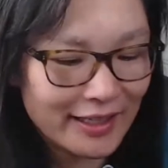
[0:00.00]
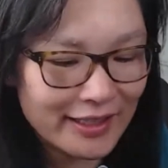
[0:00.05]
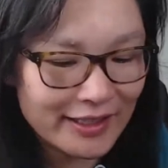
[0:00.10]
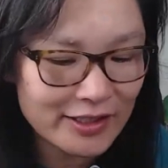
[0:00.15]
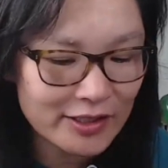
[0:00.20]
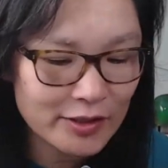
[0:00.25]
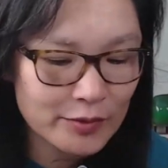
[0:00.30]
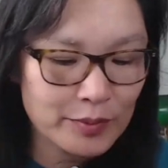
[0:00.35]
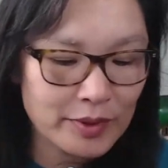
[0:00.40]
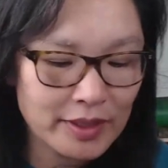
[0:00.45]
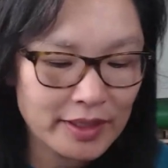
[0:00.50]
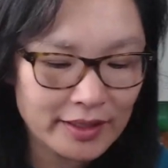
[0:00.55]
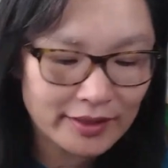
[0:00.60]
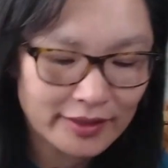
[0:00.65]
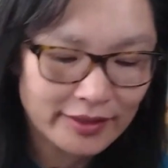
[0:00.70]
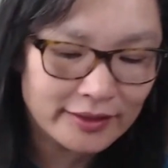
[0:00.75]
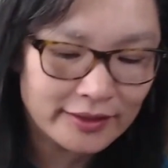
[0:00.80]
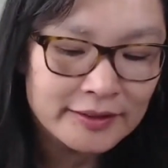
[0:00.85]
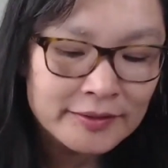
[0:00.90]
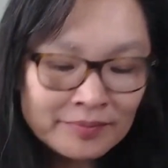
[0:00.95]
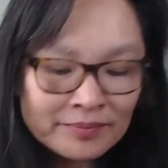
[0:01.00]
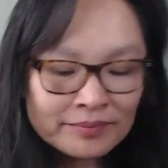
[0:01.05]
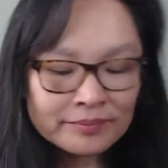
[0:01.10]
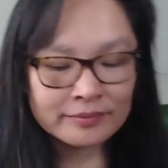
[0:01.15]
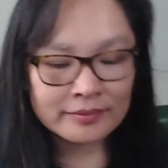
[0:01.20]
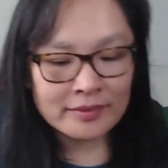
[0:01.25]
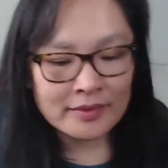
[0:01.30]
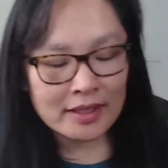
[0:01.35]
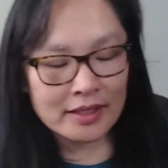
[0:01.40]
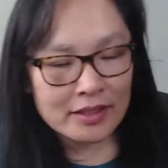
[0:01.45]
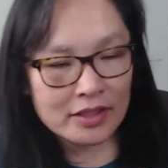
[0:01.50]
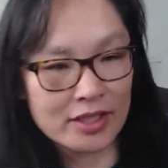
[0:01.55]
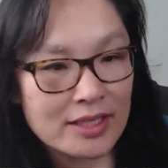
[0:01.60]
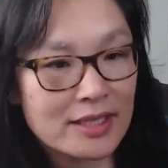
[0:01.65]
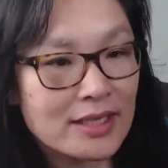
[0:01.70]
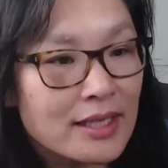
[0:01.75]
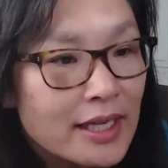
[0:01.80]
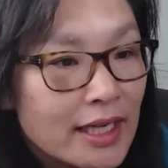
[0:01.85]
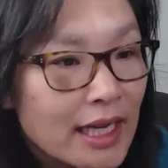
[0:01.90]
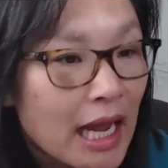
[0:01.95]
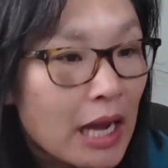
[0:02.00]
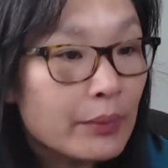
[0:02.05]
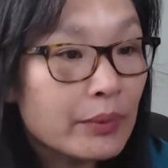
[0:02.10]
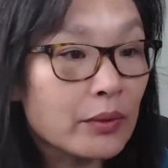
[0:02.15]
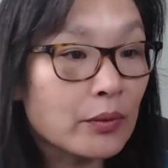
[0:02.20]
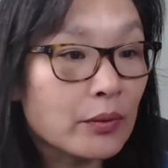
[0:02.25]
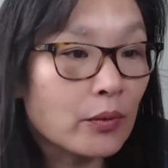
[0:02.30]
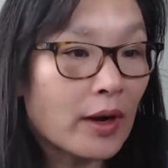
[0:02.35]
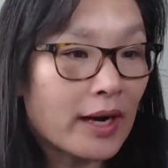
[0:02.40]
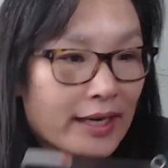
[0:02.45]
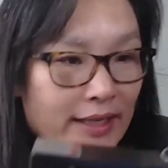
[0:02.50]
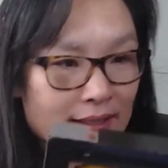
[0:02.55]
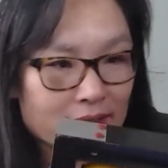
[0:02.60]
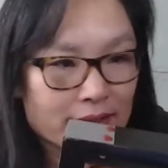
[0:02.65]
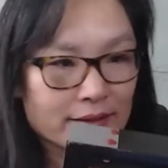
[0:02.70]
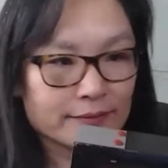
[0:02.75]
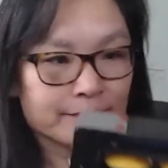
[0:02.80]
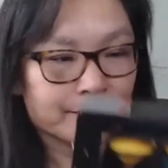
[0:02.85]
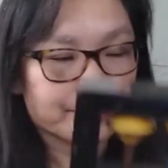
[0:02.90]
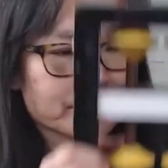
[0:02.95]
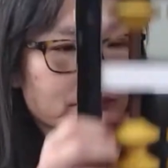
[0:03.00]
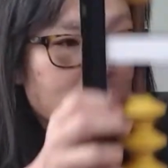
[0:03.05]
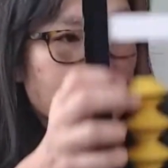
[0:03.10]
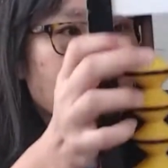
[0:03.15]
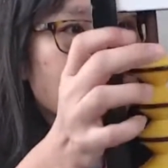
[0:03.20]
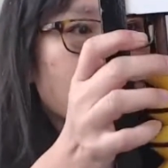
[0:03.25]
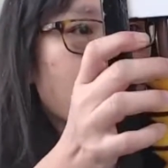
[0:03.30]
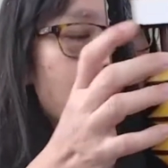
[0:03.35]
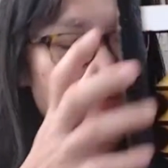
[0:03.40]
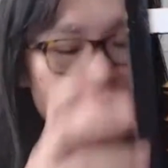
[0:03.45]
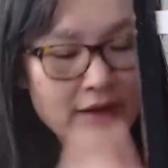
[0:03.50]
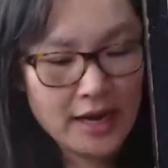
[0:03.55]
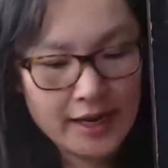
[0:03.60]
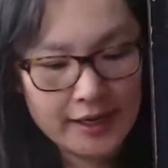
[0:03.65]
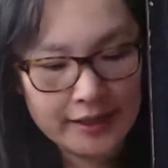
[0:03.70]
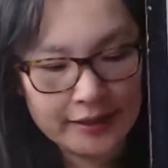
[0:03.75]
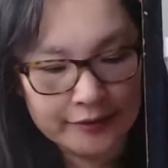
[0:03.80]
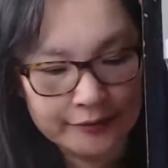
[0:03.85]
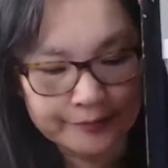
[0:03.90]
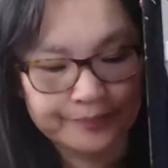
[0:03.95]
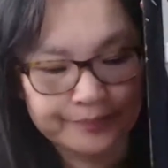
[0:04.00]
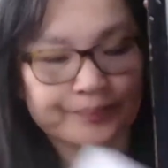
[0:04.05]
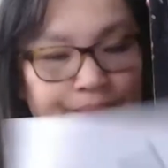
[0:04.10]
I should be, just like how we write. So we have 9.